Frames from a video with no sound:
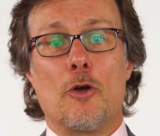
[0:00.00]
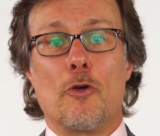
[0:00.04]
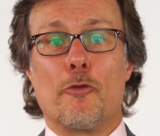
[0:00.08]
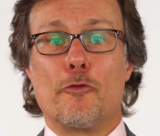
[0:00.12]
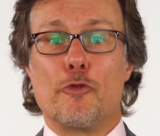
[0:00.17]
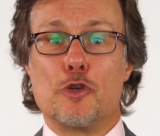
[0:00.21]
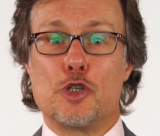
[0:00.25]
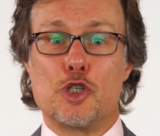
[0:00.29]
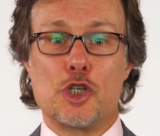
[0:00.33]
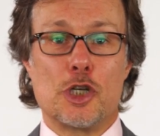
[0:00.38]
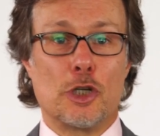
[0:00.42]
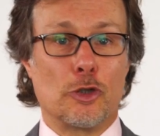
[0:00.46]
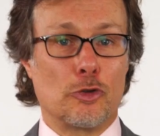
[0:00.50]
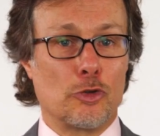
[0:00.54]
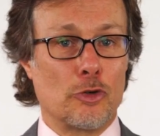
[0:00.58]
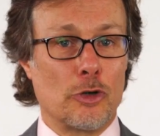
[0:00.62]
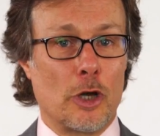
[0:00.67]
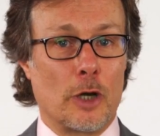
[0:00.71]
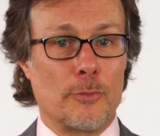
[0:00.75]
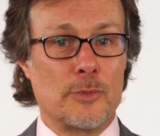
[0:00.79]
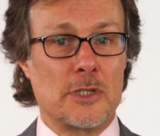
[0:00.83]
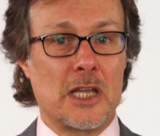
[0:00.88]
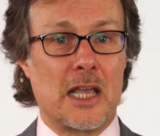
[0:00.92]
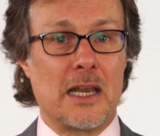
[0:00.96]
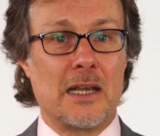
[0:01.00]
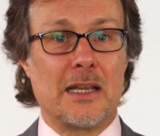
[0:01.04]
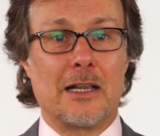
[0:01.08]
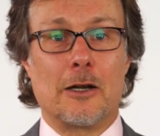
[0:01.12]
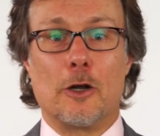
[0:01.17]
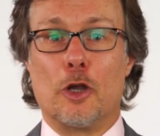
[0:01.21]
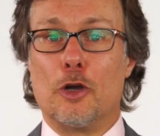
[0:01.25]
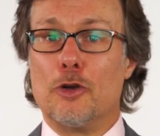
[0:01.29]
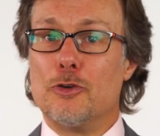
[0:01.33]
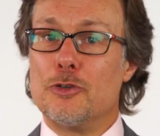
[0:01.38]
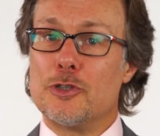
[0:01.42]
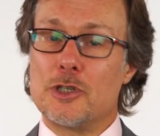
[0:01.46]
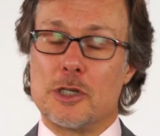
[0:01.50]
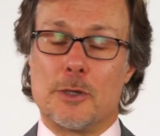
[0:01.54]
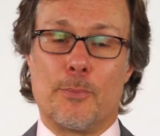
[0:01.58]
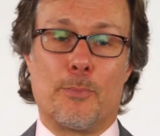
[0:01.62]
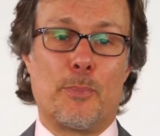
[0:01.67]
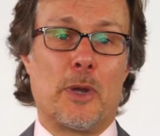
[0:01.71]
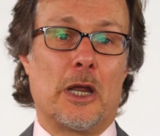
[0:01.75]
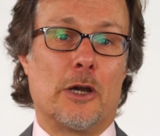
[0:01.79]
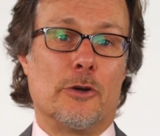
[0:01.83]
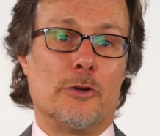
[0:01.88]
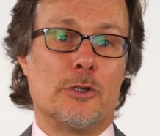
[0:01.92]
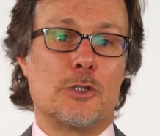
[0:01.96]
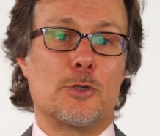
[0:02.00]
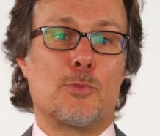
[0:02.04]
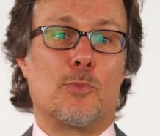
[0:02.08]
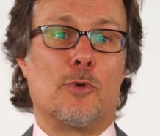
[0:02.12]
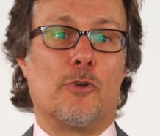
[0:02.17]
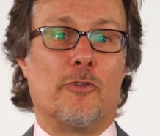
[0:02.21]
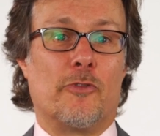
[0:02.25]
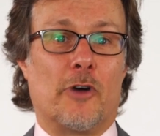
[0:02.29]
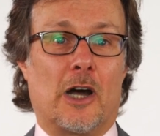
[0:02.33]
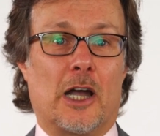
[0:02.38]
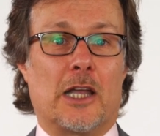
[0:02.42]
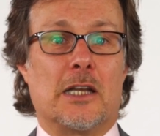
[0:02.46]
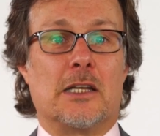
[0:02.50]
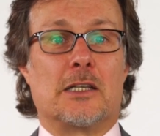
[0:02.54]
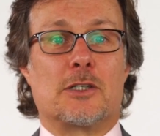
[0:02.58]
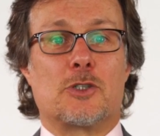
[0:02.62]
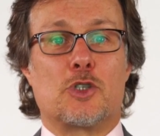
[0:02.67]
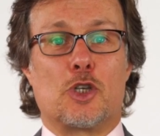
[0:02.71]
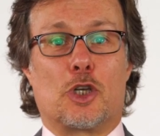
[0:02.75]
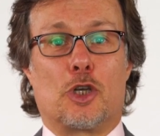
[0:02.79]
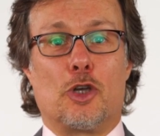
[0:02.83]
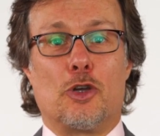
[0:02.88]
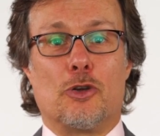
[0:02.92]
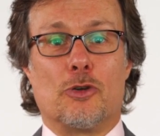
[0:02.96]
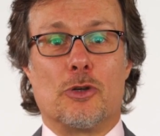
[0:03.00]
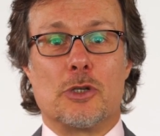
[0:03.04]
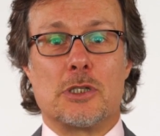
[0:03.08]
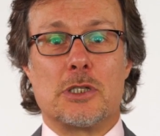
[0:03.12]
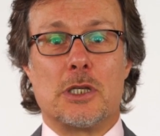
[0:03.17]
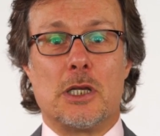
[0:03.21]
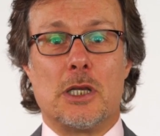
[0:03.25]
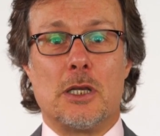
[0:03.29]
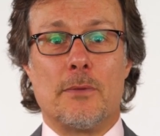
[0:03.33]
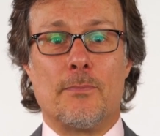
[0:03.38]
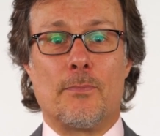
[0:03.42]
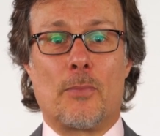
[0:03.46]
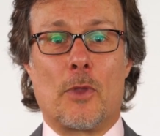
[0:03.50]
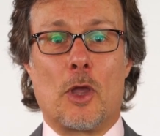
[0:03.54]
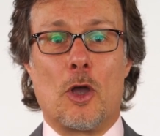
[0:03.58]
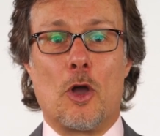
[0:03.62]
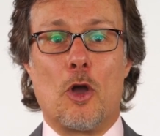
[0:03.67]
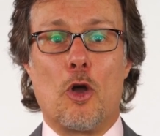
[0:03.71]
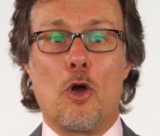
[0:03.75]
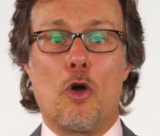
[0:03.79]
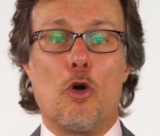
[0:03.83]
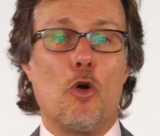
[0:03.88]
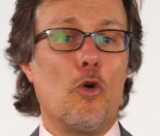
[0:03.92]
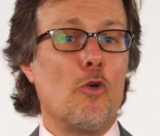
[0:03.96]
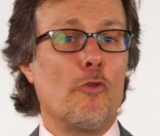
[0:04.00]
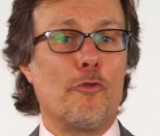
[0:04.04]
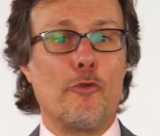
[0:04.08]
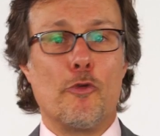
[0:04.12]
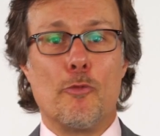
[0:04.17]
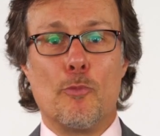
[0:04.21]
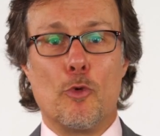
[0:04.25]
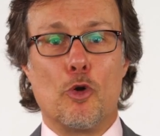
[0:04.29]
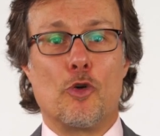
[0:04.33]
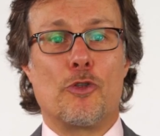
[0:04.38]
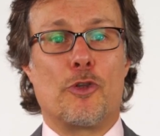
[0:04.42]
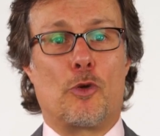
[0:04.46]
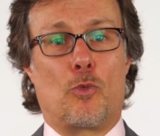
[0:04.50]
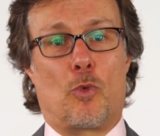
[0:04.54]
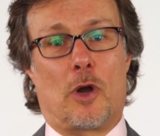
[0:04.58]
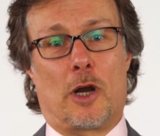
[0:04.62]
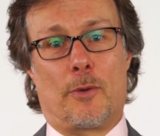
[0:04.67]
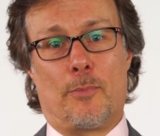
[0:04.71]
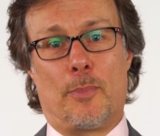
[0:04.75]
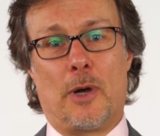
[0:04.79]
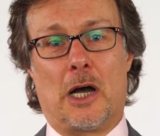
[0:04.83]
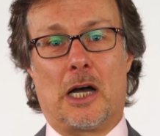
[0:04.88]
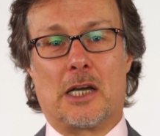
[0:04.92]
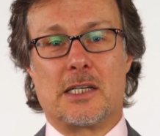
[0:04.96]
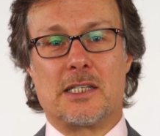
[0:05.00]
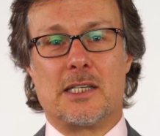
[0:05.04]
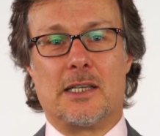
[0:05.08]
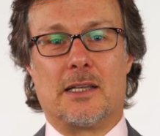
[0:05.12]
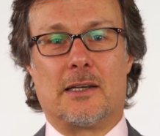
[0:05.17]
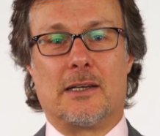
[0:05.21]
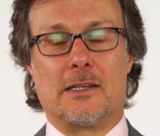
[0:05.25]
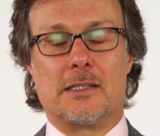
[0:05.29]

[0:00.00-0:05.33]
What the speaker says: for children obtaining loans and parents providing security, or for more than one party in